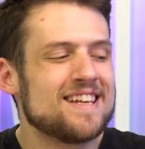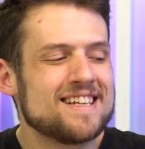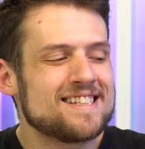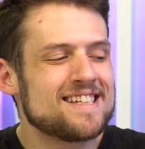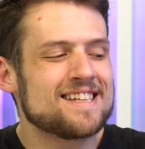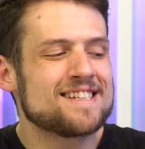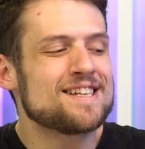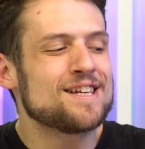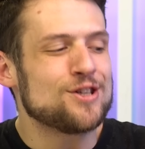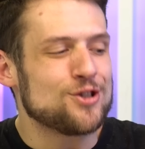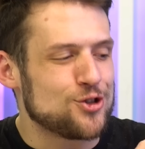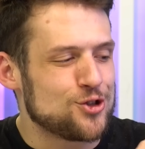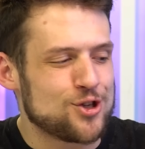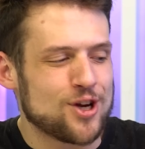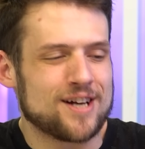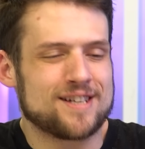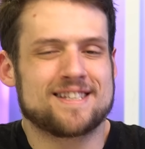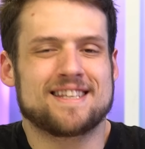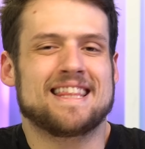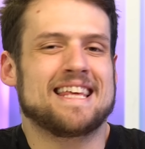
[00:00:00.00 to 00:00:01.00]
This isn't
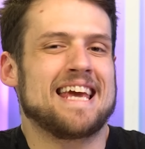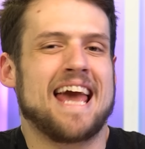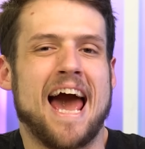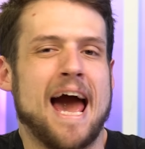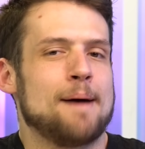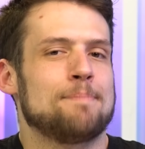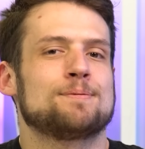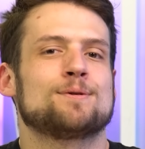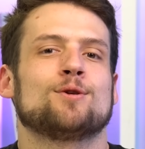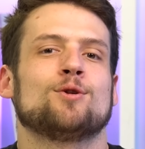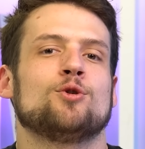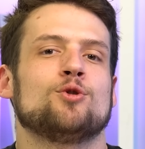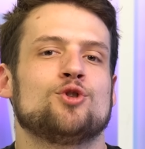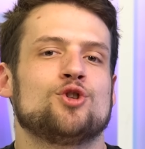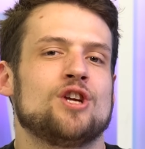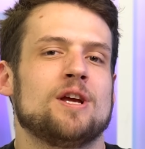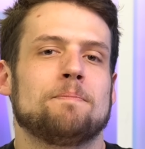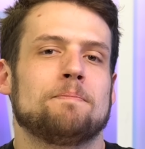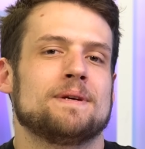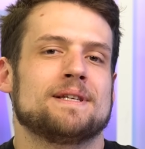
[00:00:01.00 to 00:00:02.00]
just the absolute
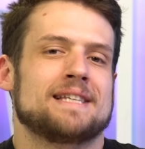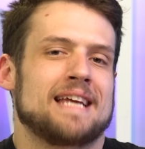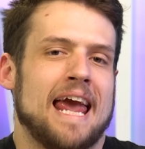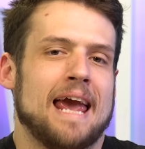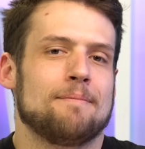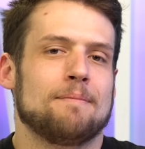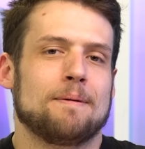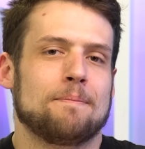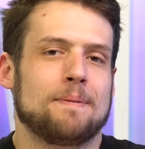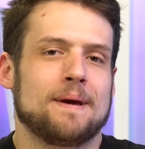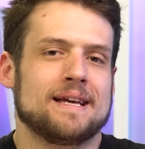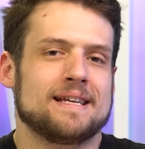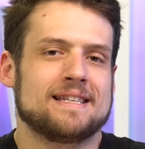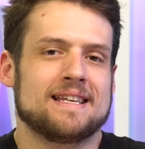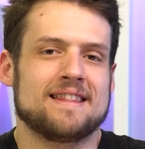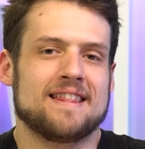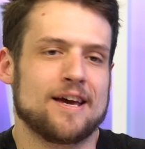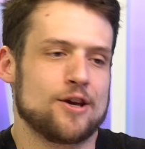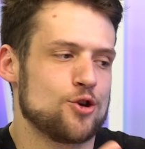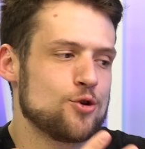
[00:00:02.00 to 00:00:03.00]
cheapest gaming P
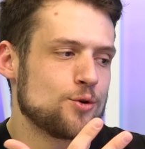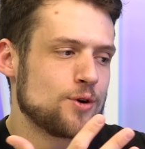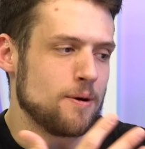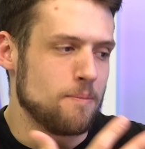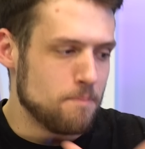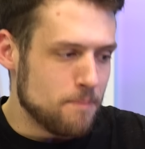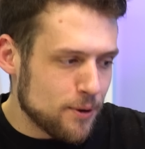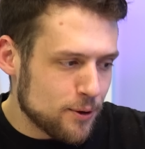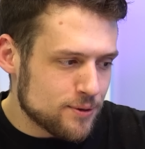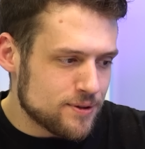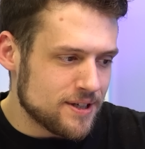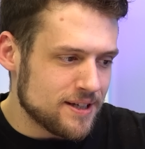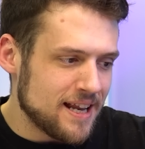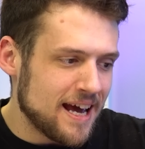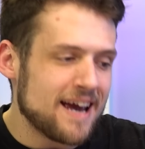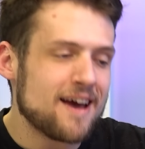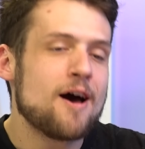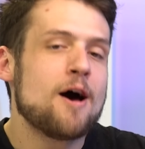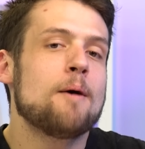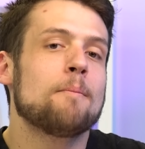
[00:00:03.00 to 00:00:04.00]
C that you can build
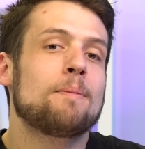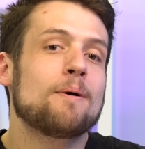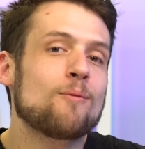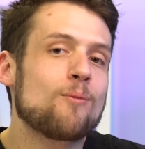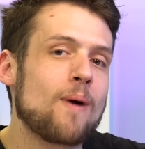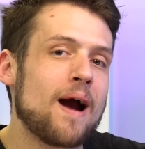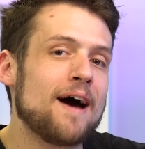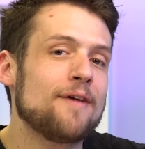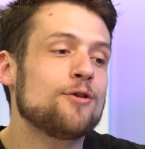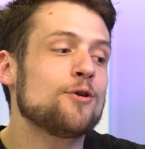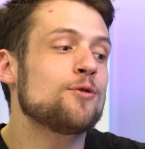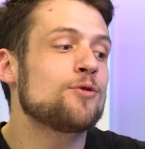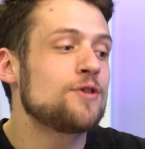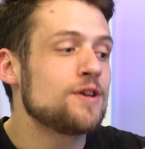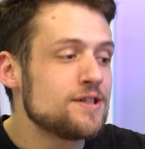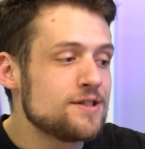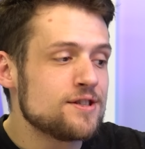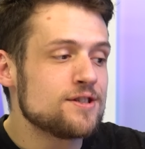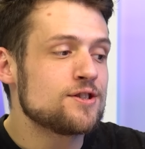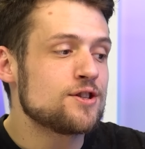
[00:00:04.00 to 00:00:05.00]
today, but rather
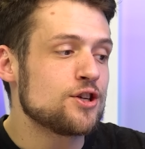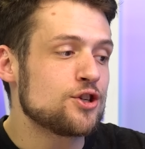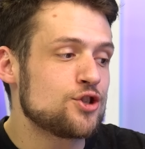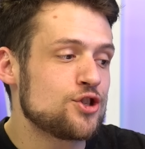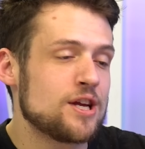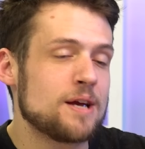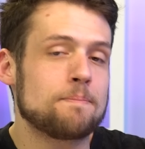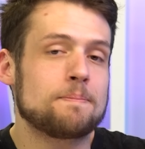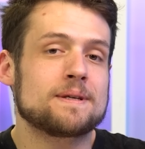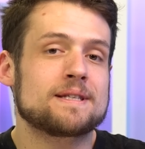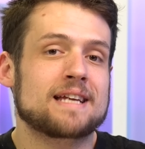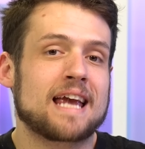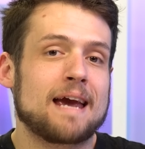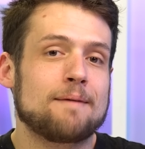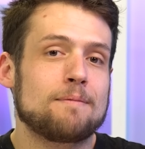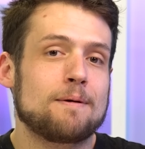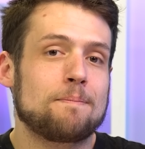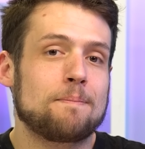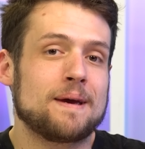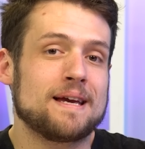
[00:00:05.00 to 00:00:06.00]
this is the cheapest
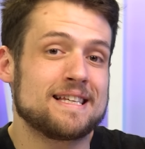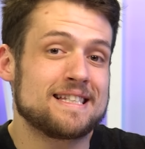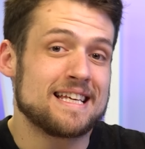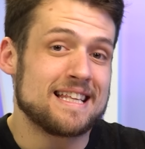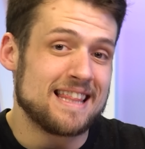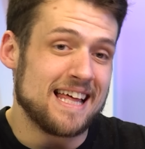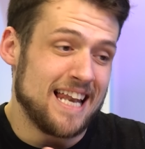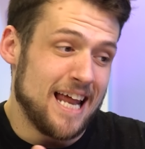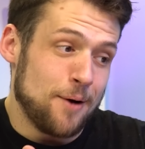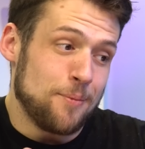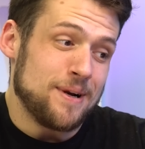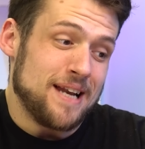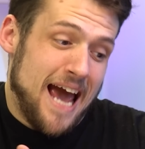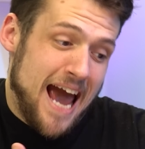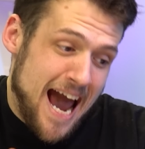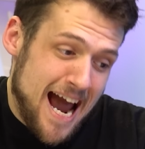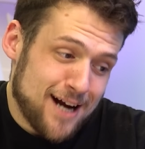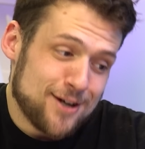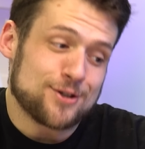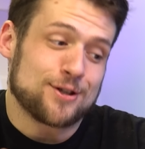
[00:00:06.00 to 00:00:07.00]
gaming P C that I would
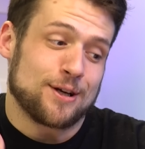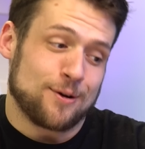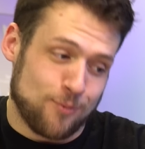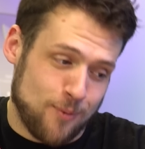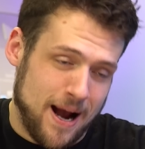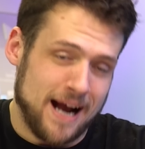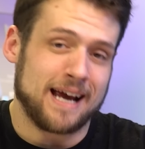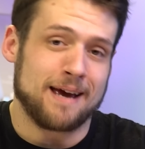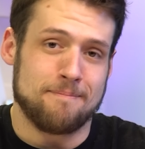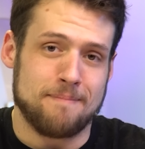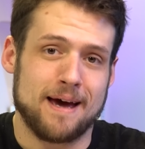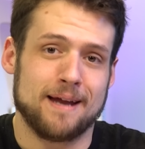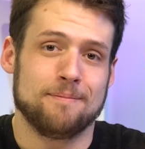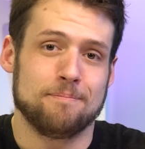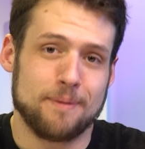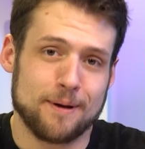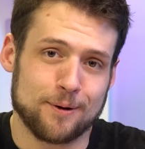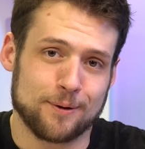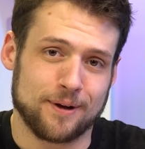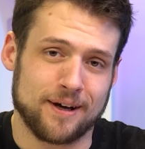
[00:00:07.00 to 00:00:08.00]
actually
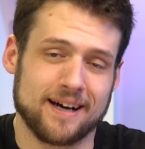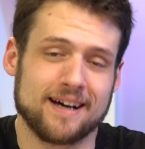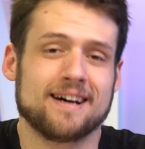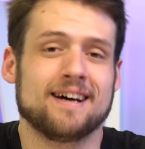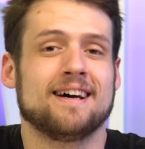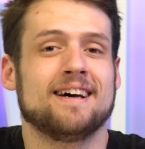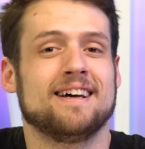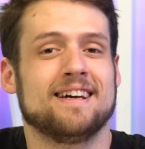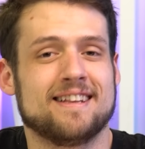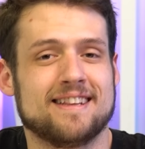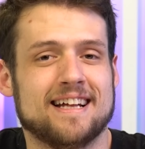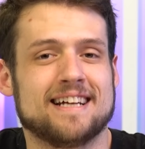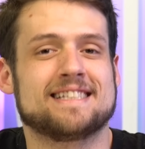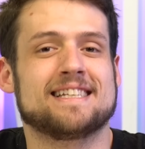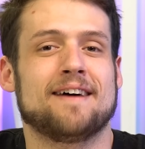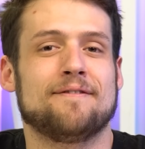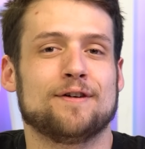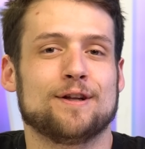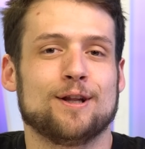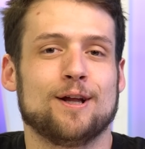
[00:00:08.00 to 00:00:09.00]
recommend building.
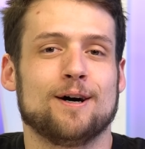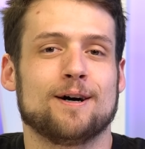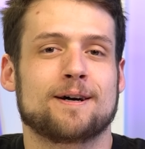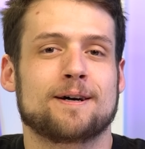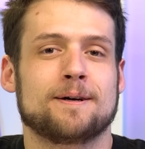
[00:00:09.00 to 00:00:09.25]
Let's have a look.